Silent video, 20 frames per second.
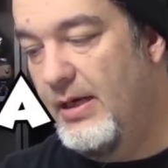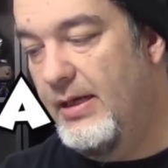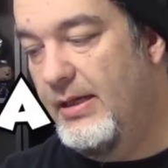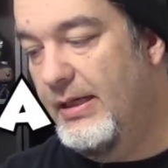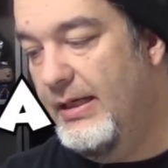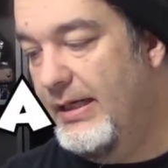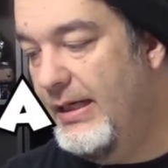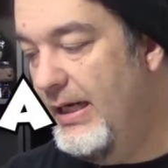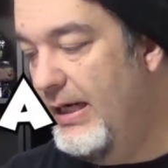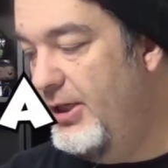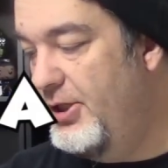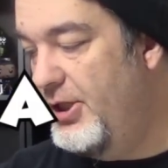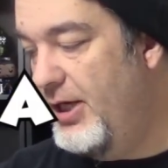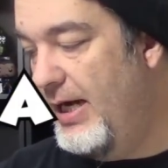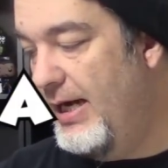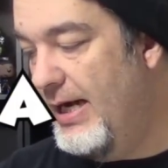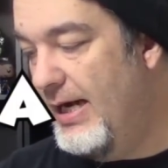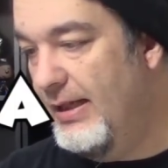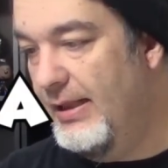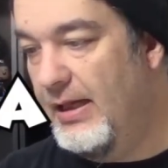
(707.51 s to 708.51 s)
The
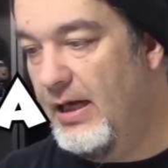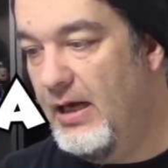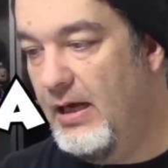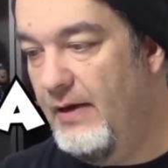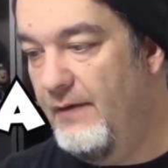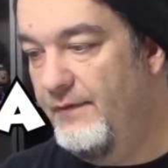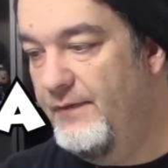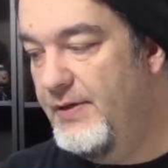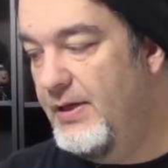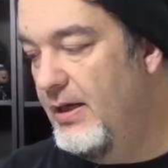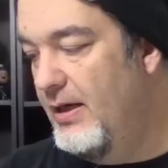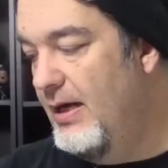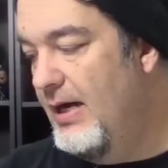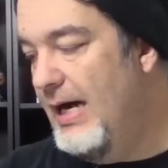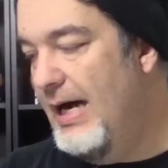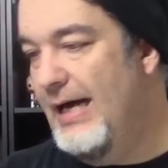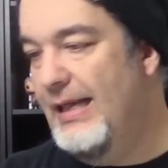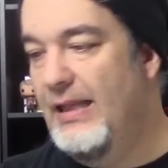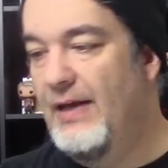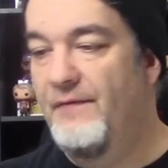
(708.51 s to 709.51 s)
keychain, I loved.
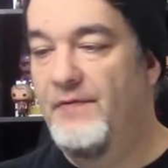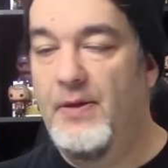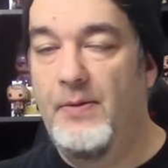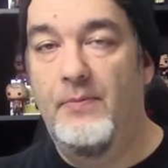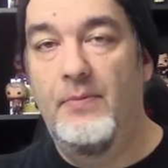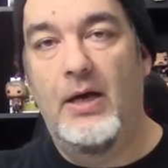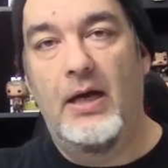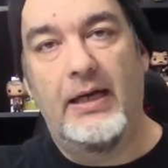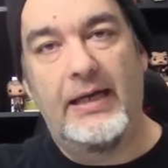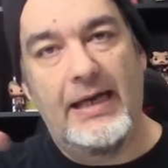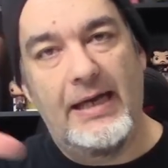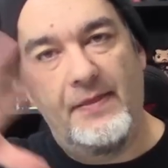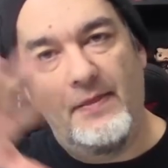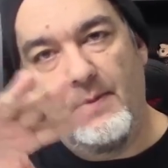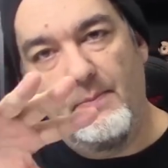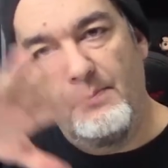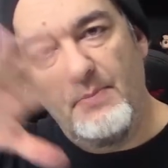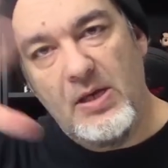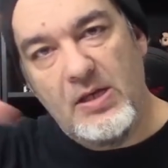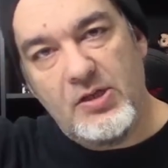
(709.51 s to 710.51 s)
I love the, again,
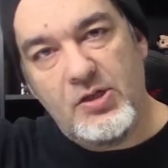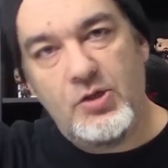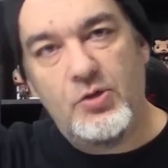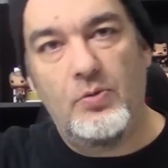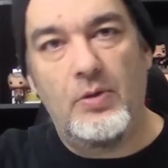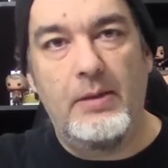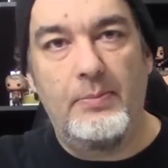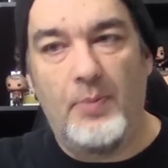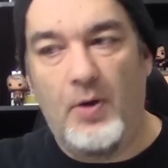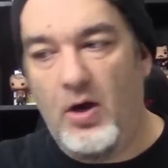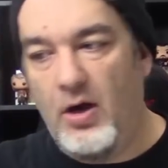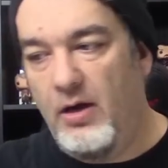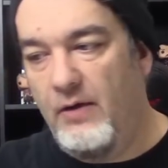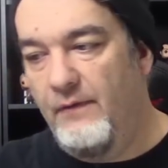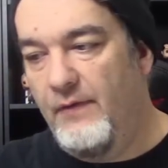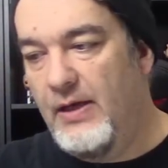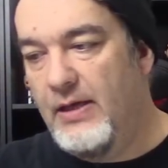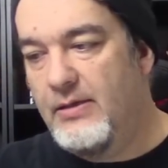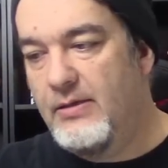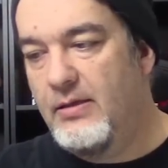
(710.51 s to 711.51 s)
the mystery part
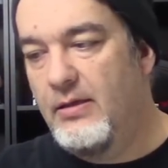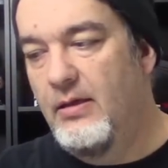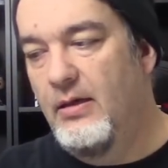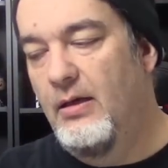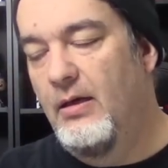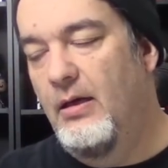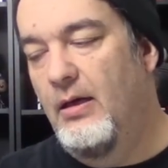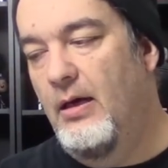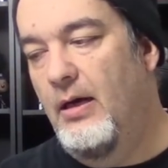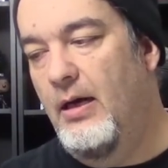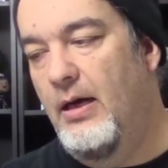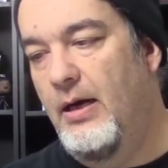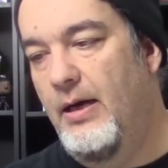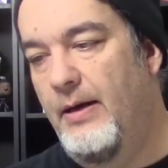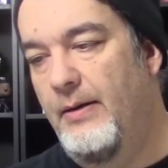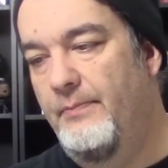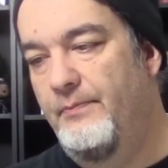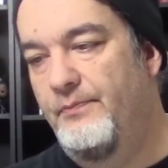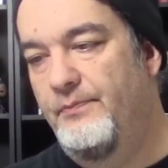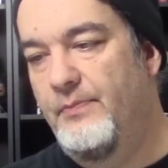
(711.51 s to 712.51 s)
of it.
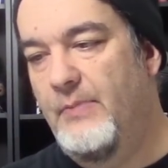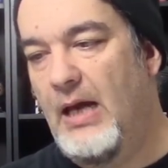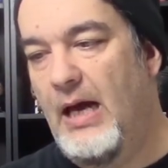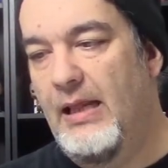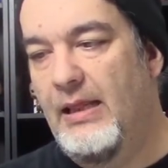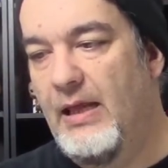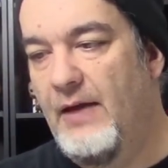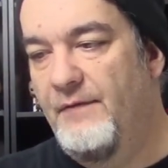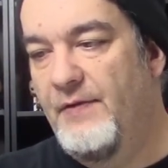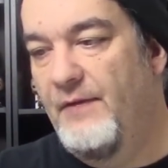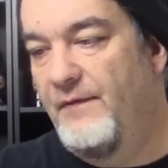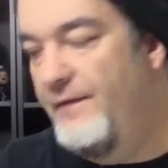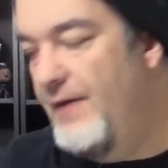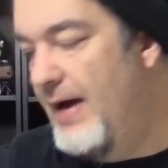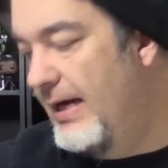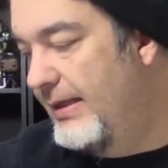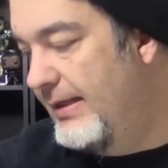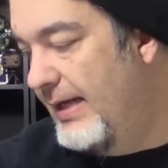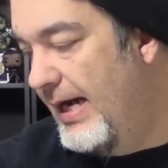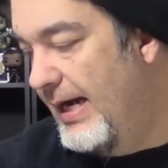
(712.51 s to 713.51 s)
Um, I love the
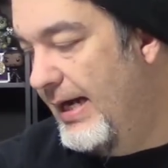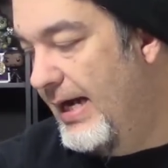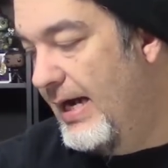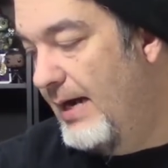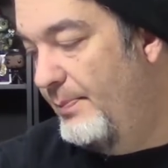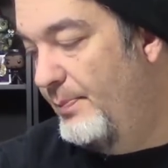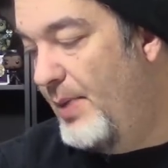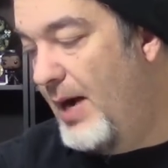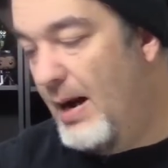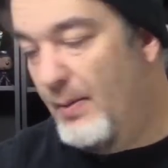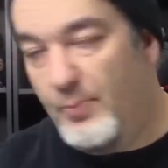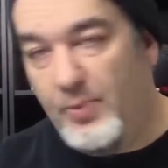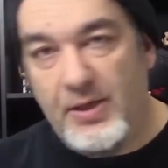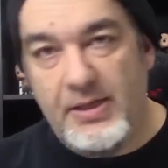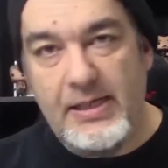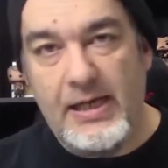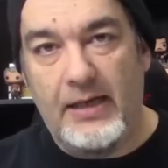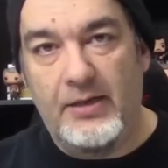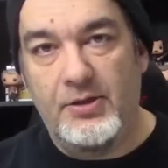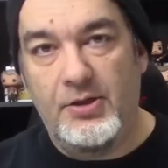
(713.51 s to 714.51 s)
fact that I got a pop
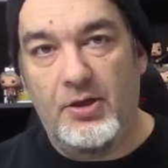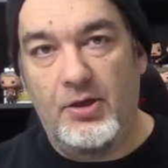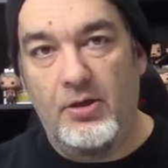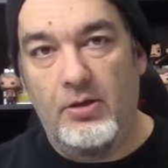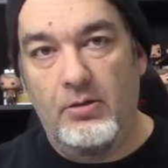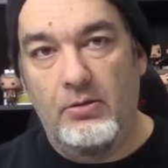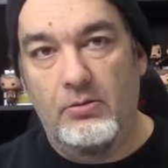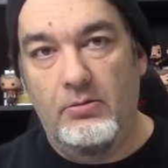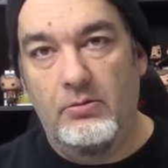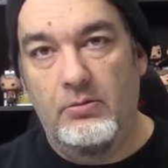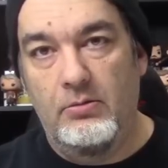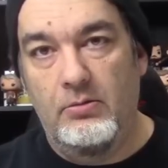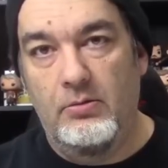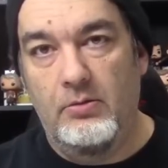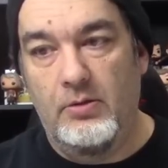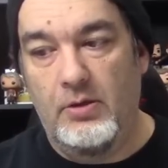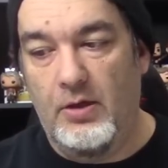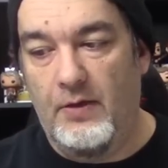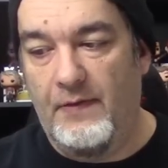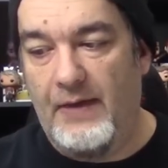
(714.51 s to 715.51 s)
protector.
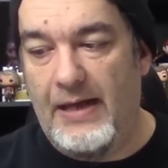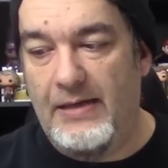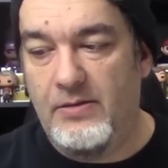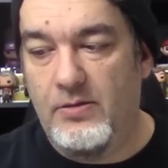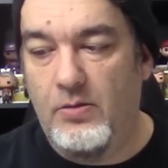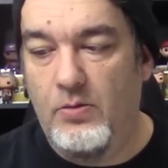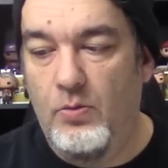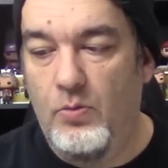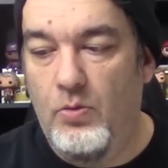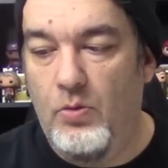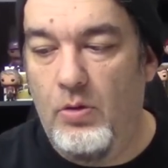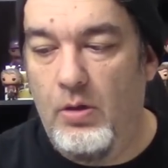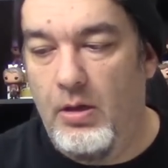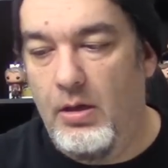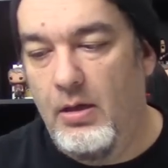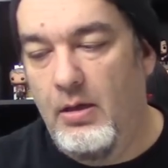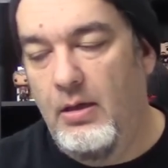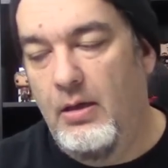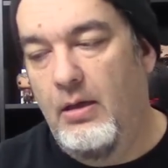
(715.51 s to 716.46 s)
You know, that's cool.